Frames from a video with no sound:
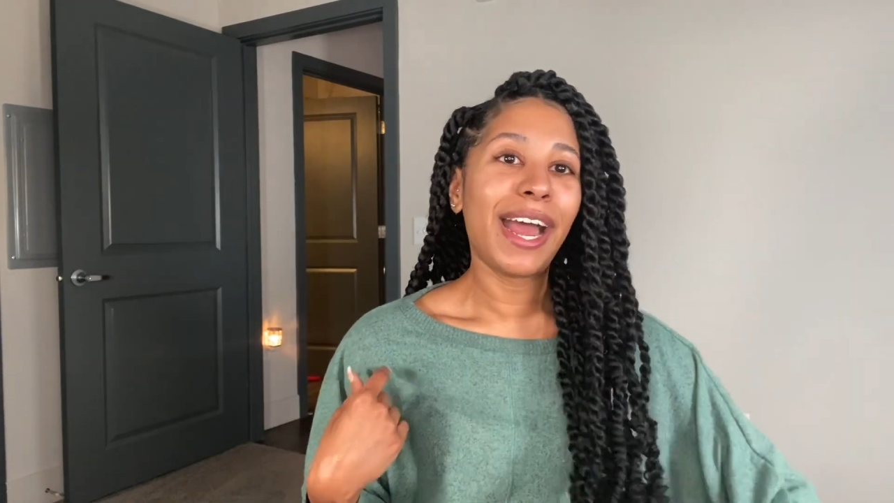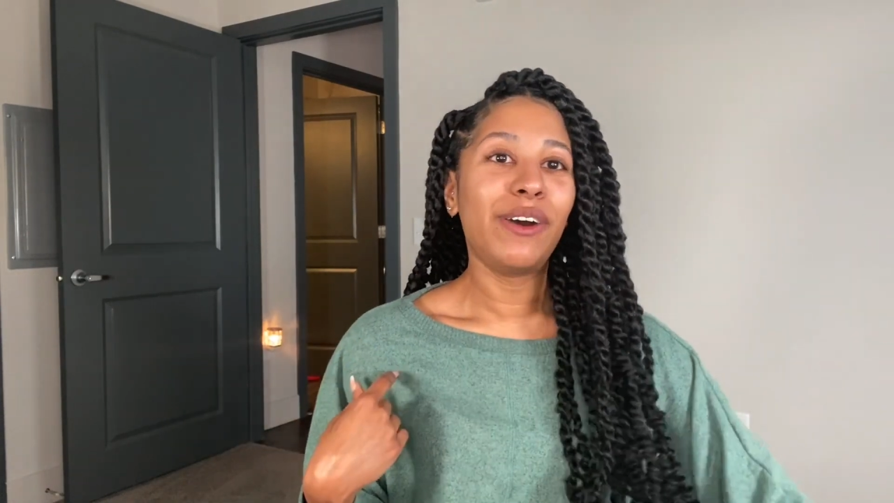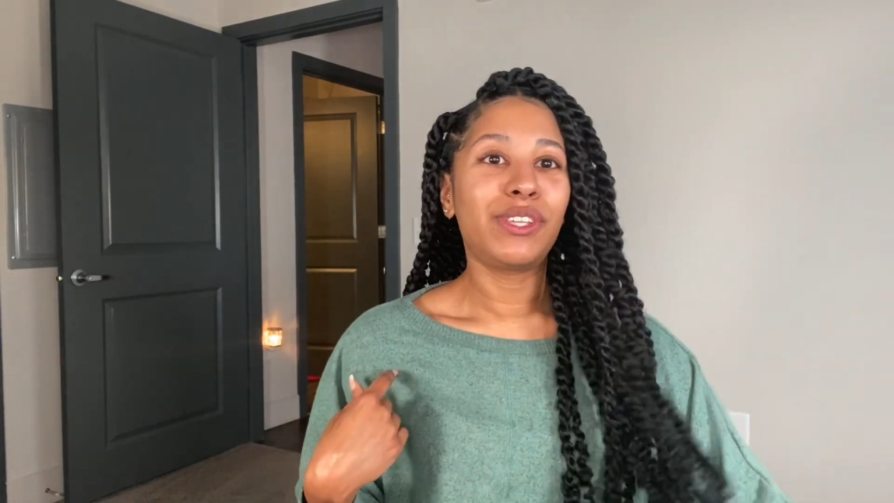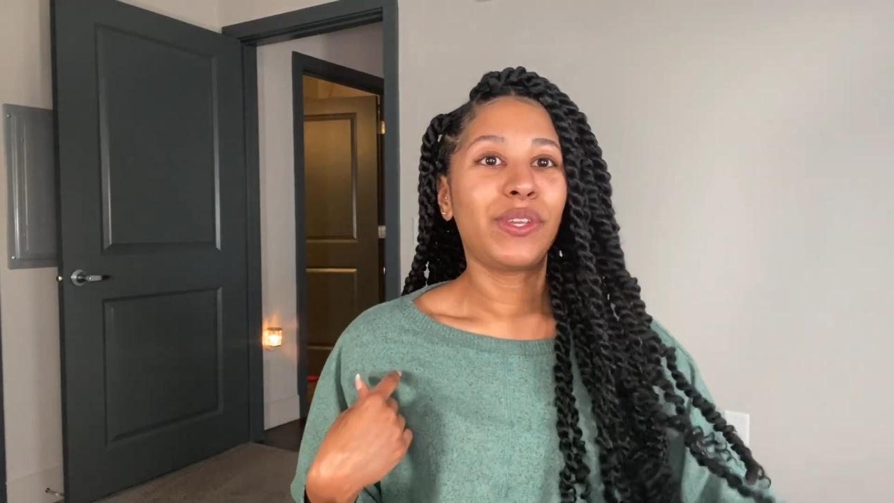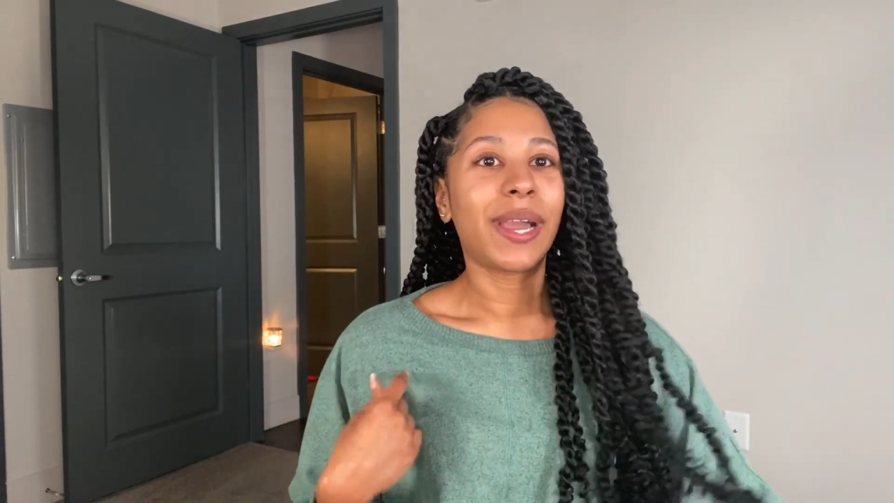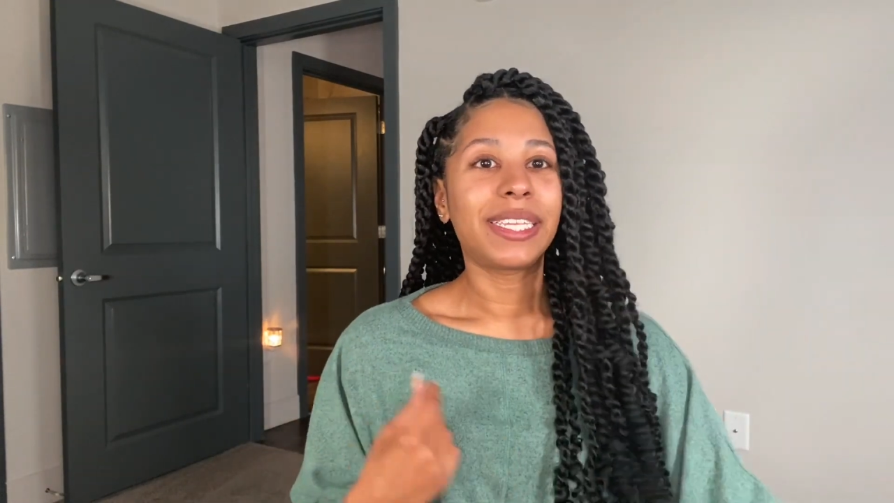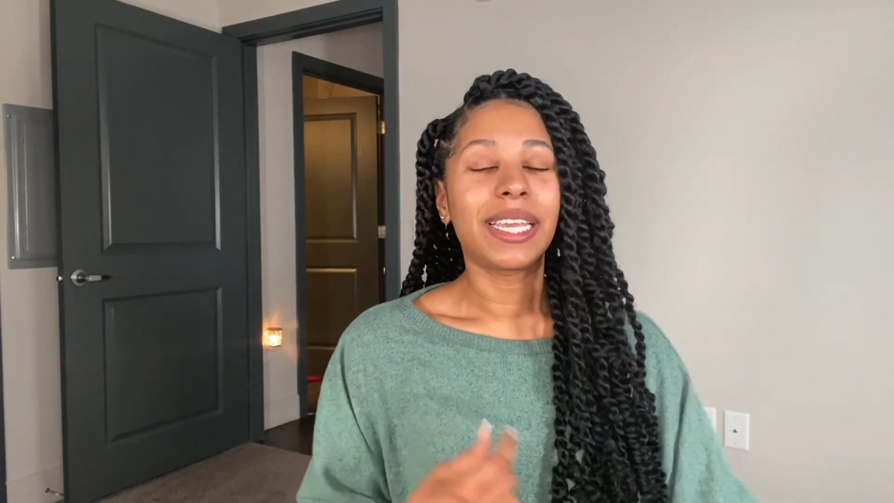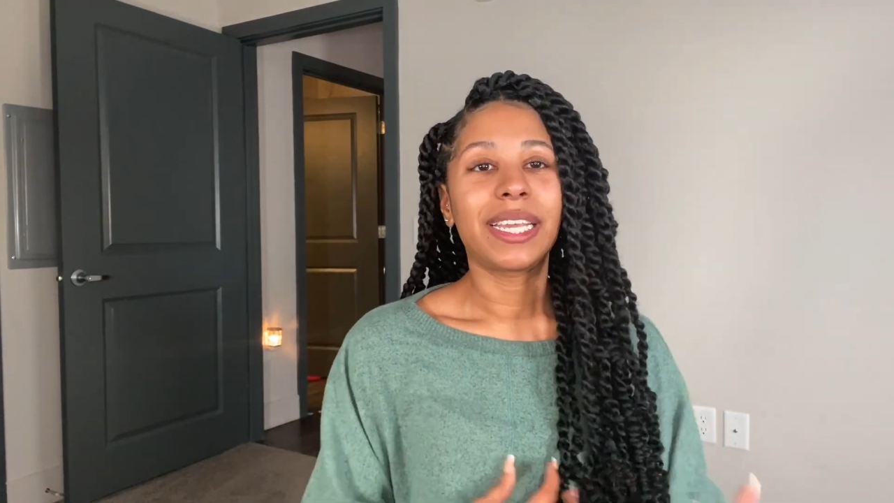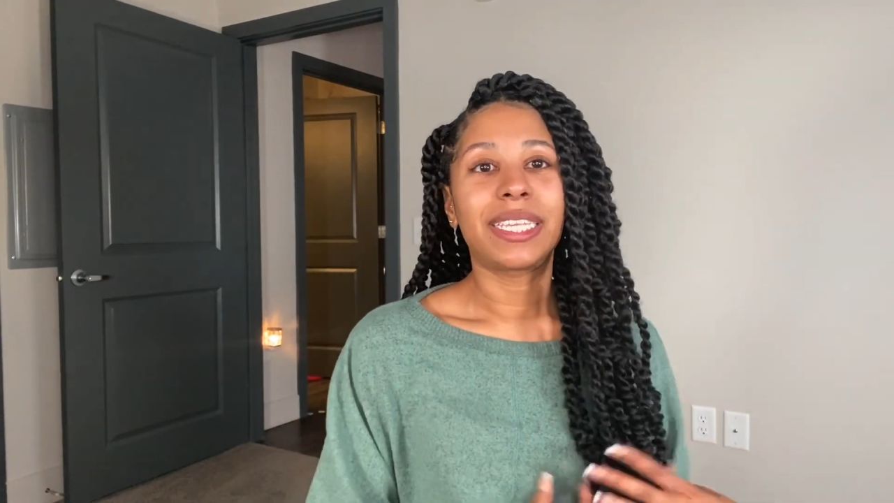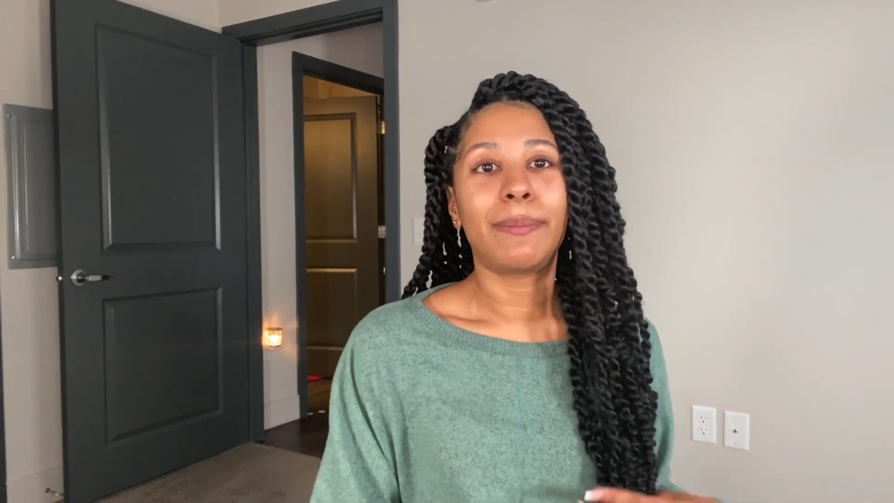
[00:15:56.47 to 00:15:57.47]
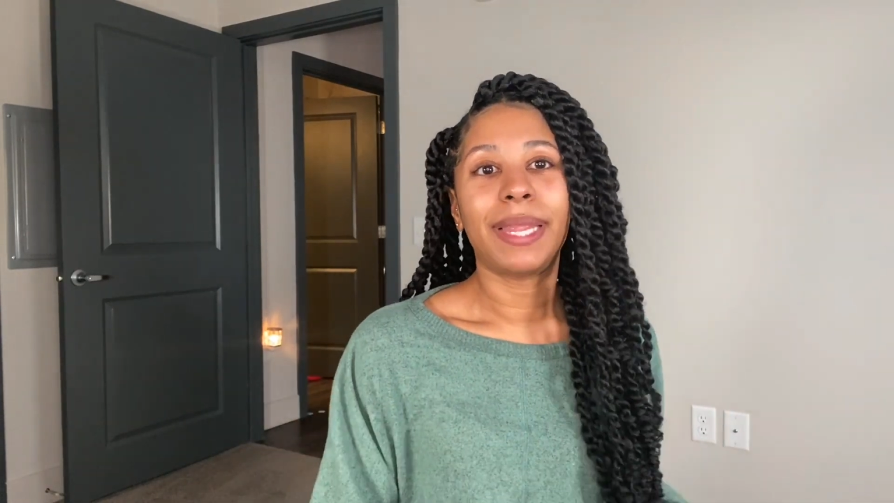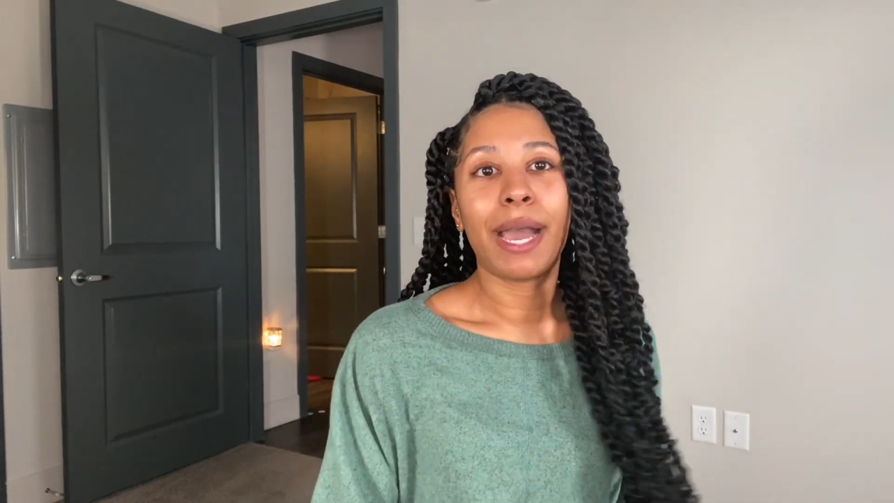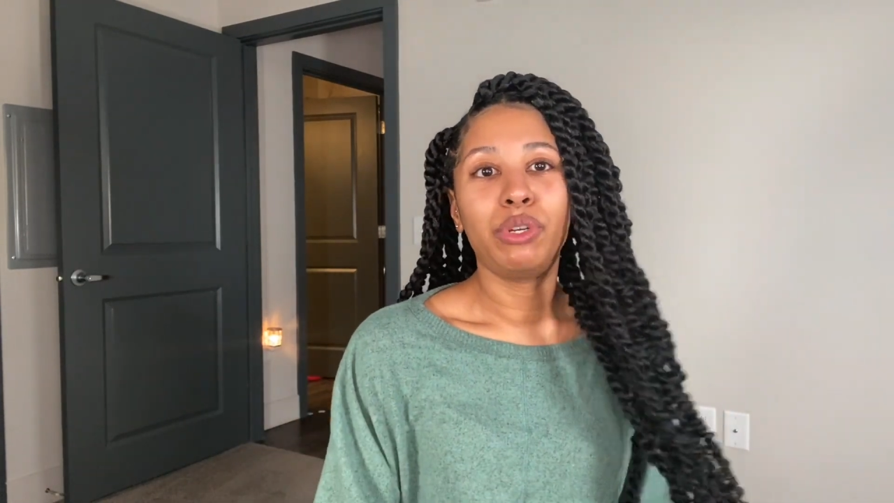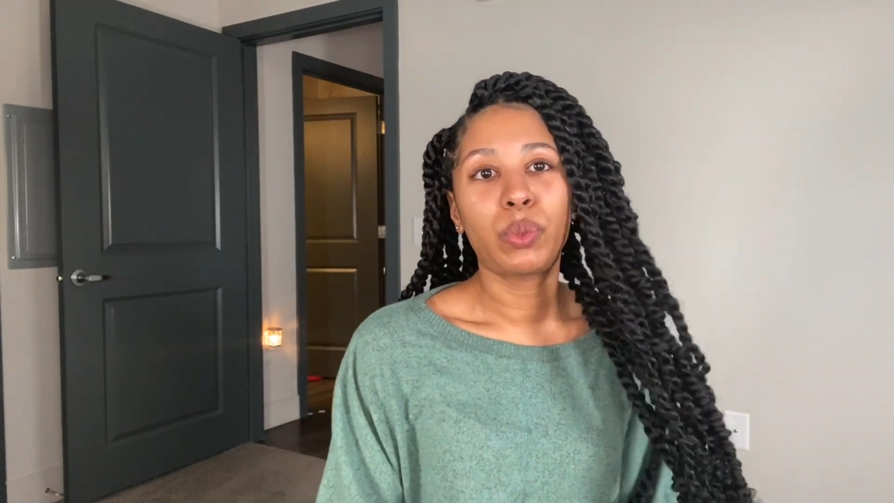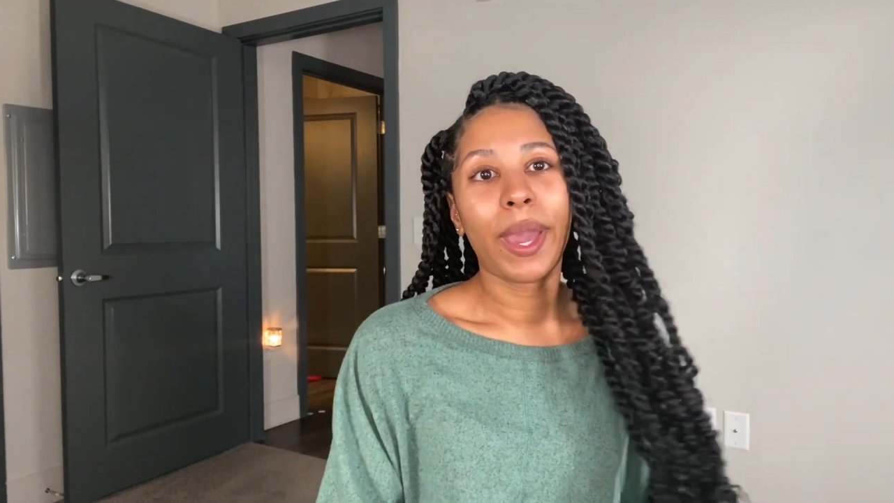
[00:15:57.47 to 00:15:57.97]
out so you guys can get some
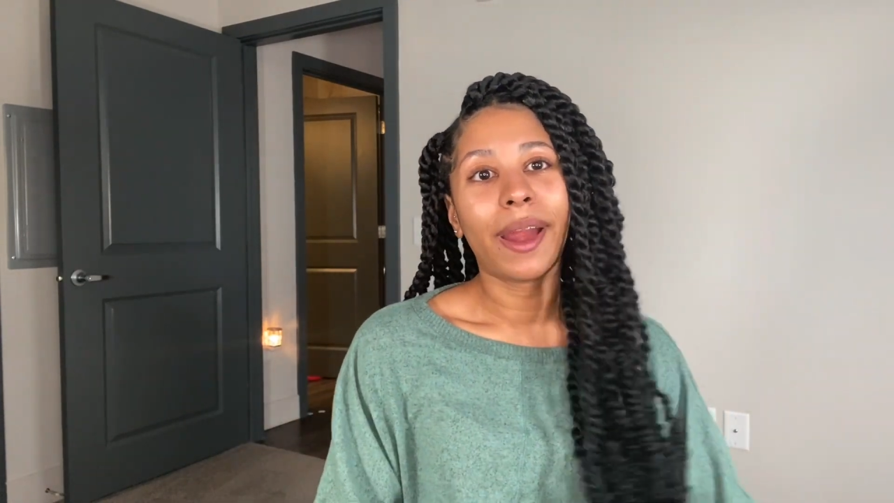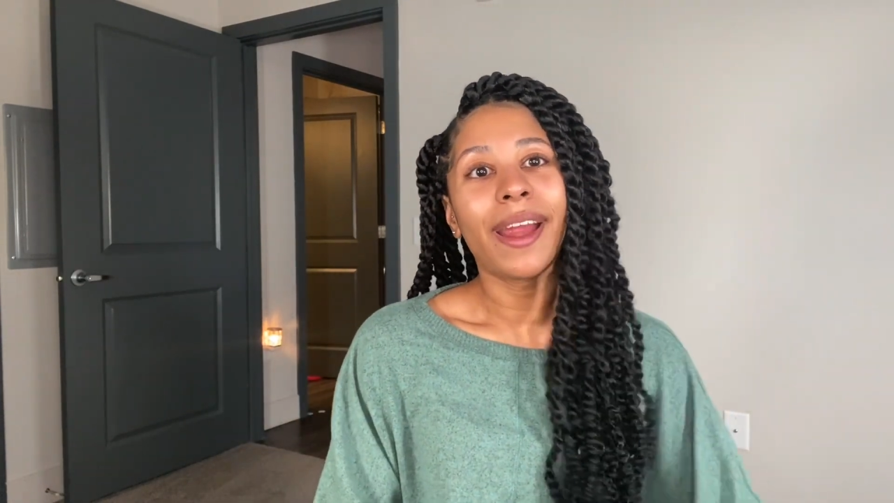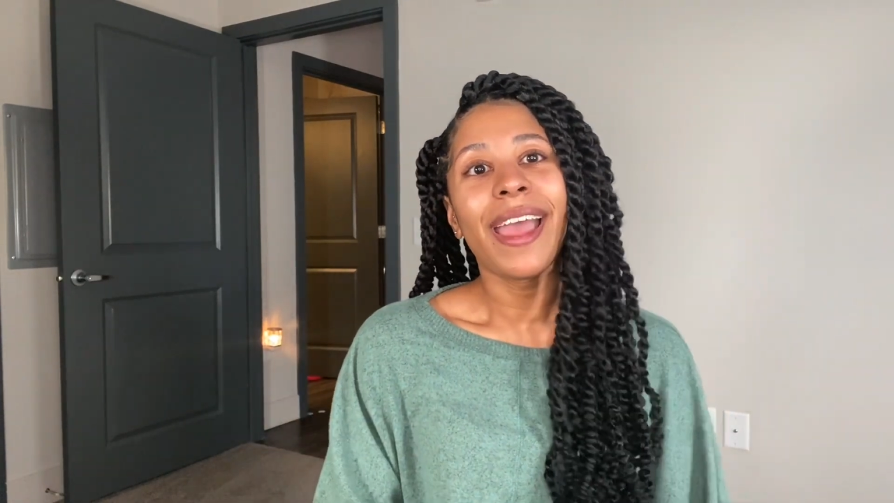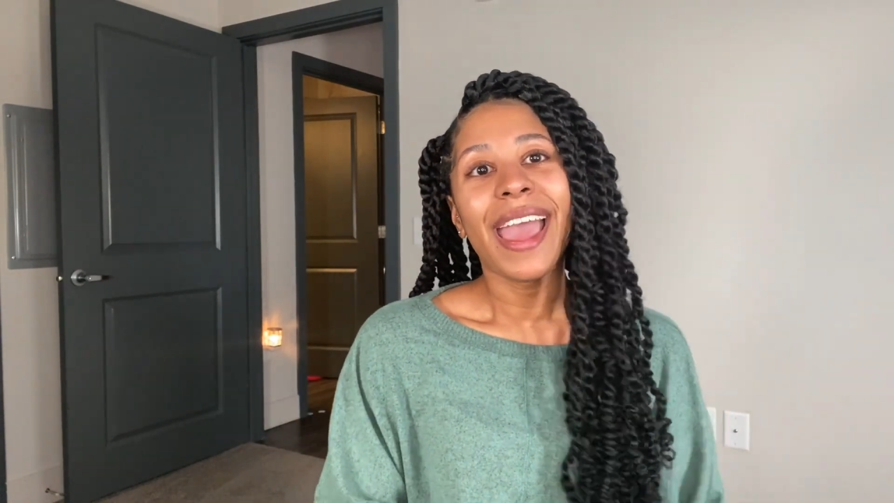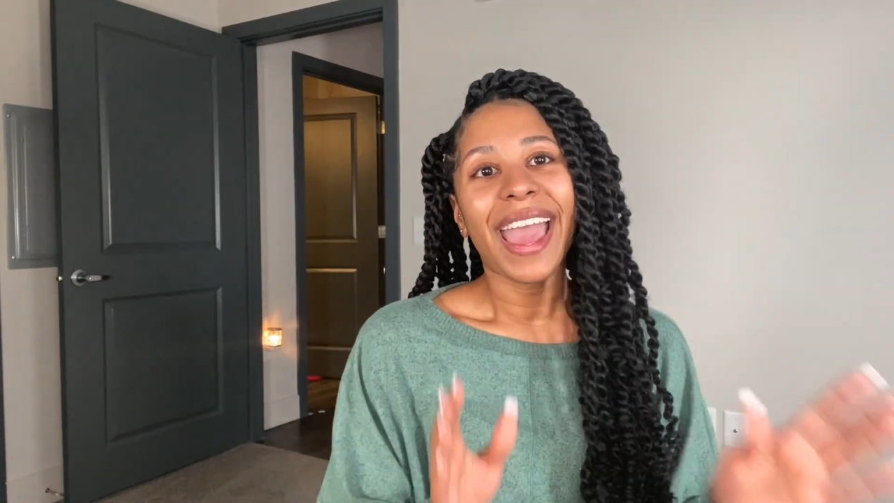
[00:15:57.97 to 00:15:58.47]
loungewear.